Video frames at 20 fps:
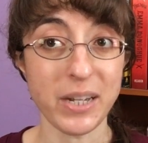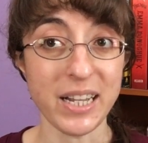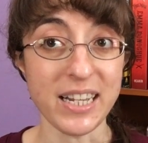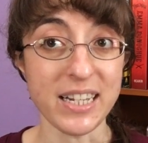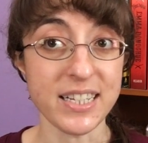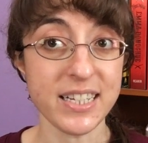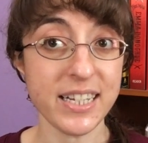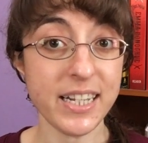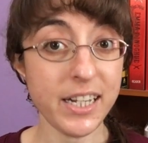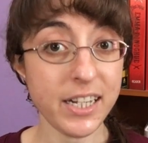a
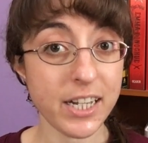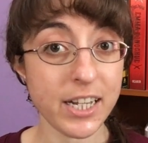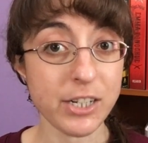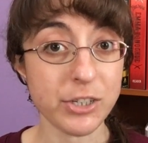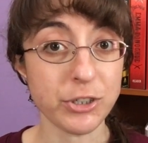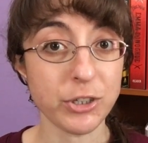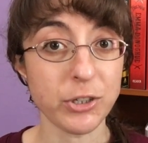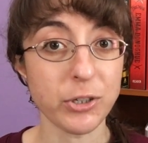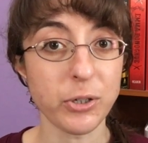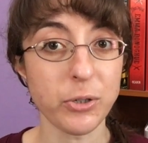
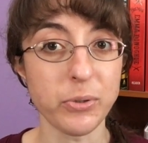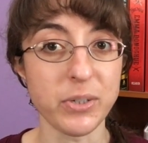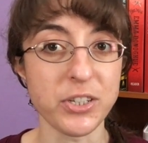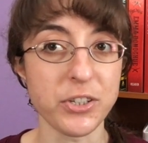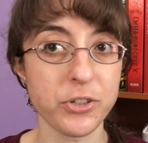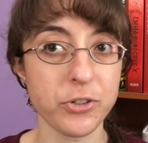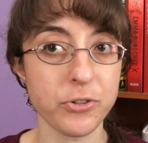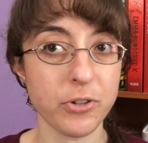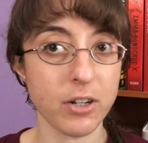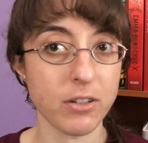teenager who is
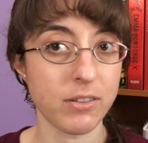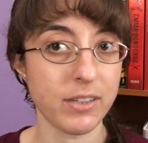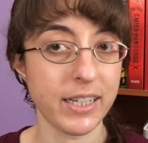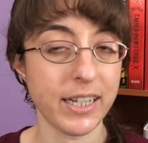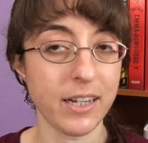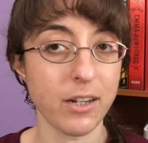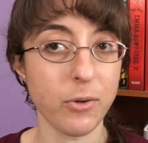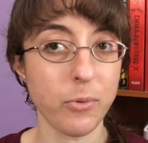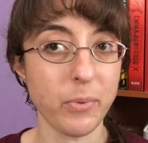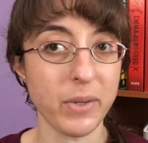
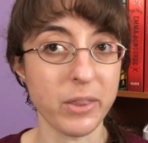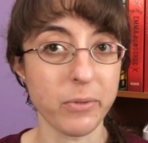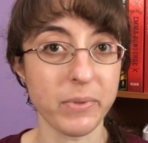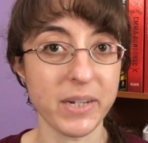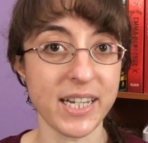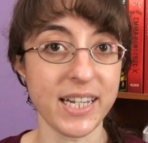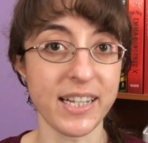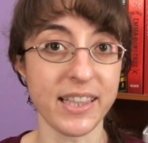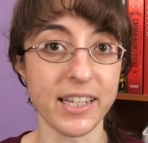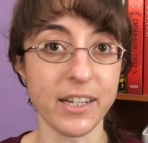struggling with
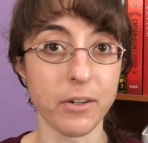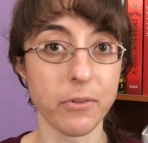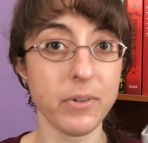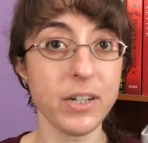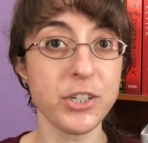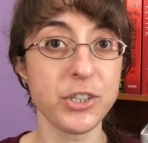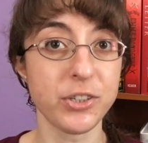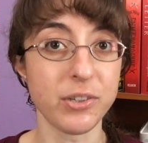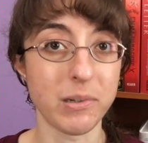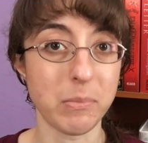reading the
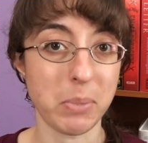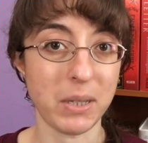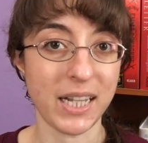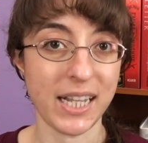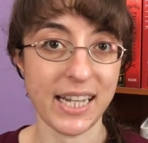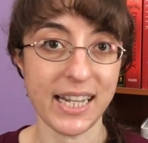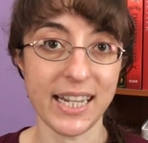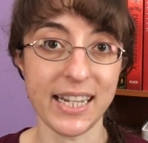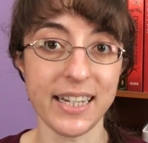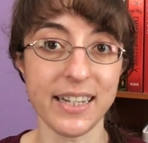original
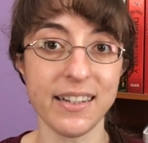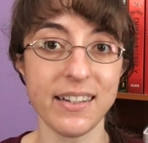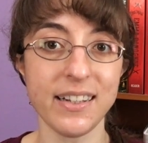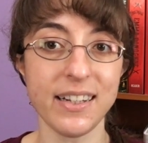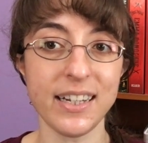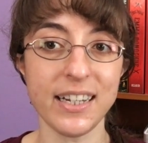play